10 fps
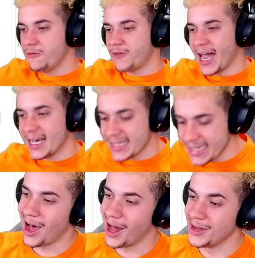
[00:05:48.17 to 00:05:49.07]

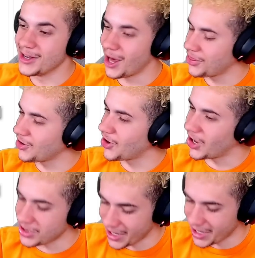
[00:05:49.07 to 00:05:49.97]
Valley, another
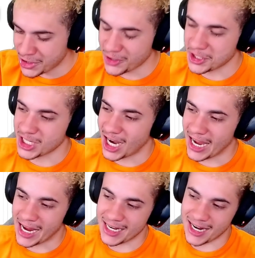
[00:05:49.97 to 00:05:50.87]
electro giant